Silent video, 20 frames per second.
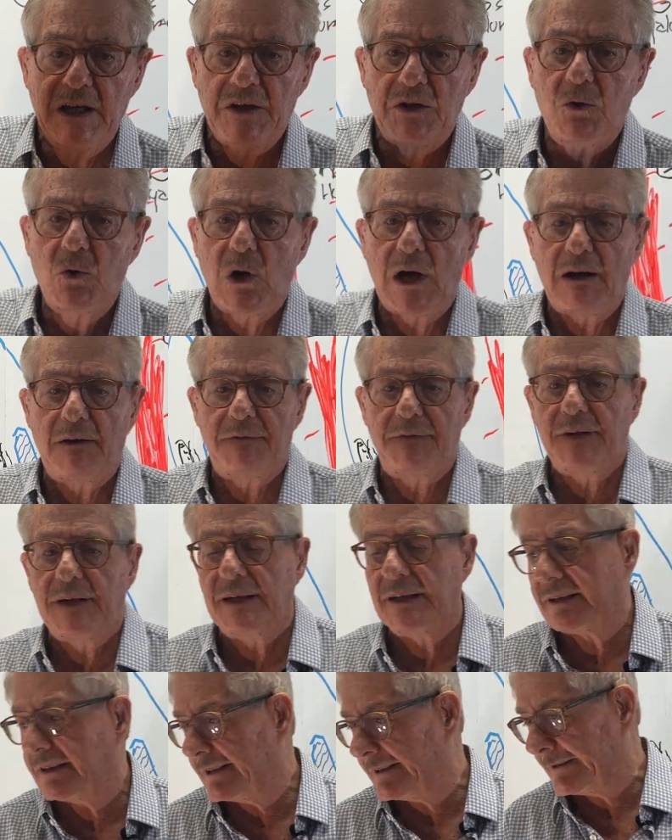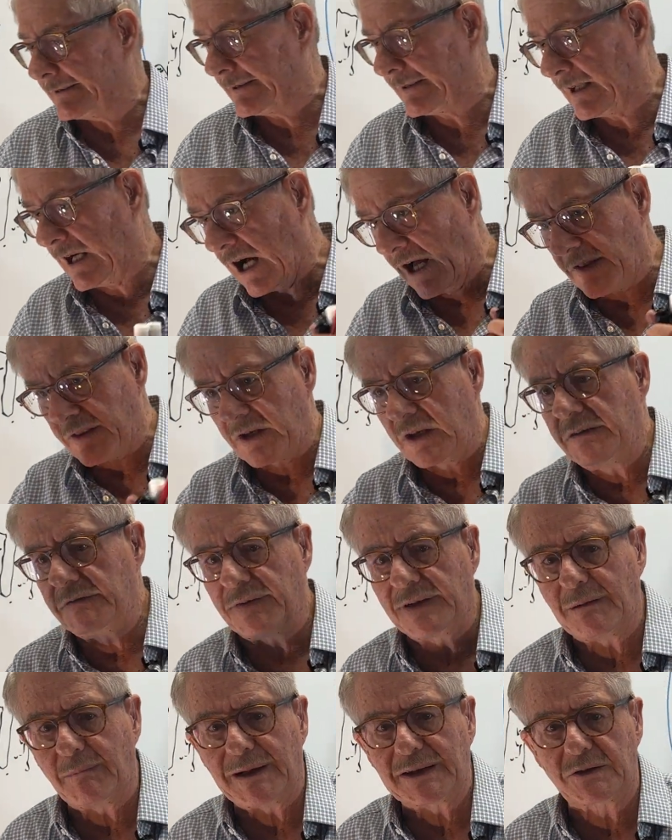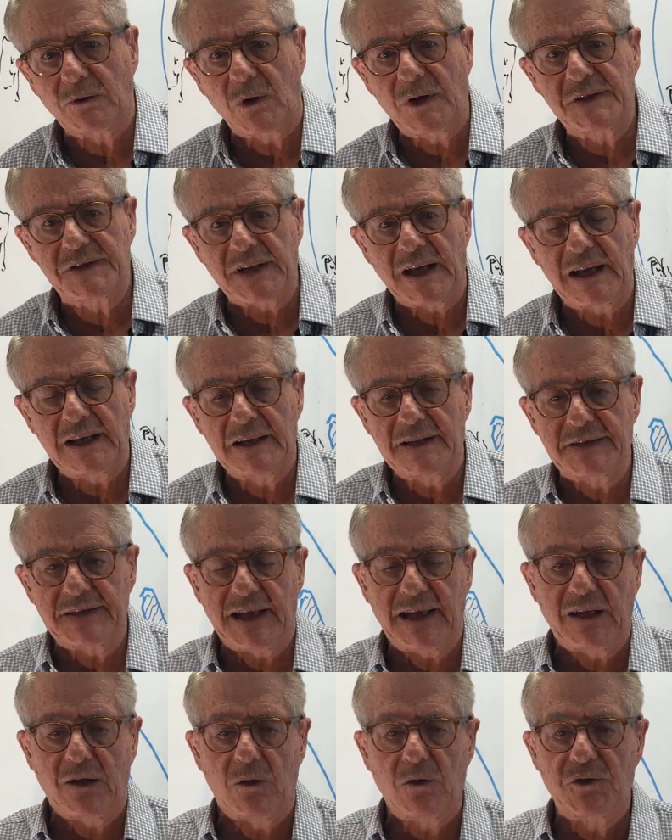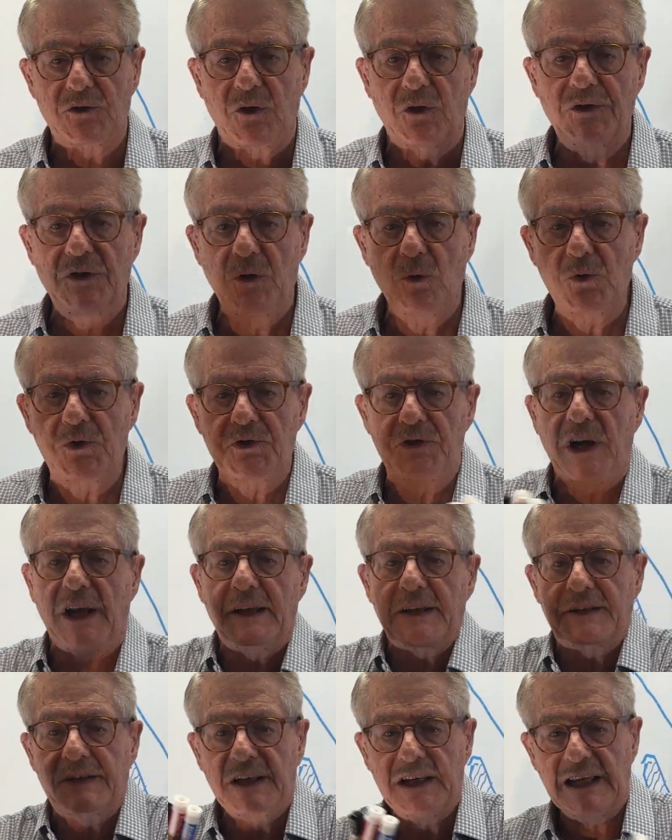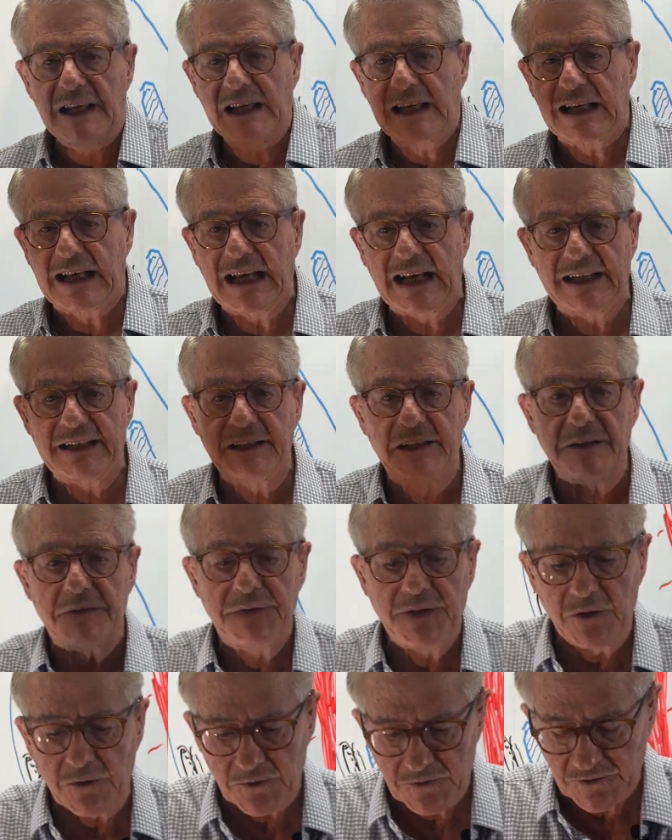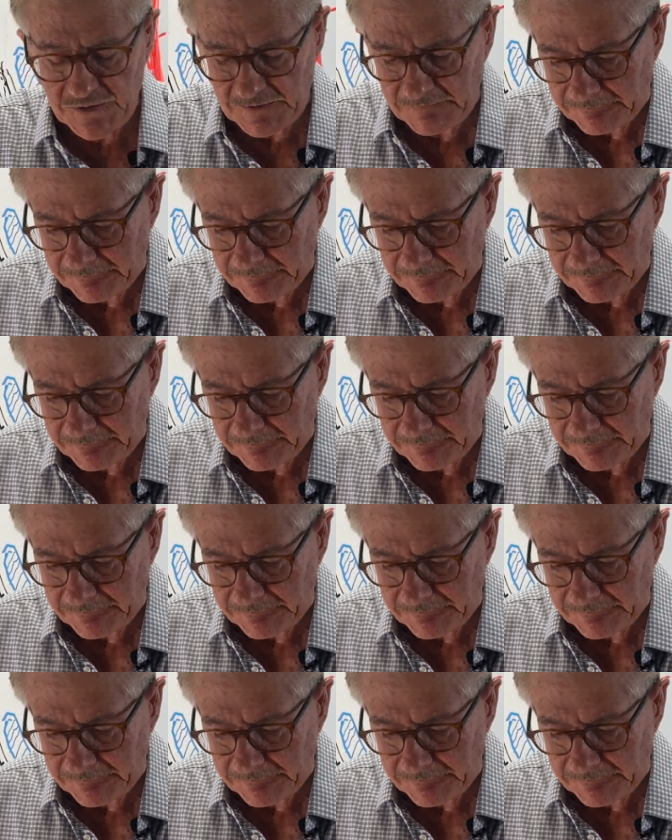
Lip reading: you have other inflammatory cells, and also nutrients can diffuse.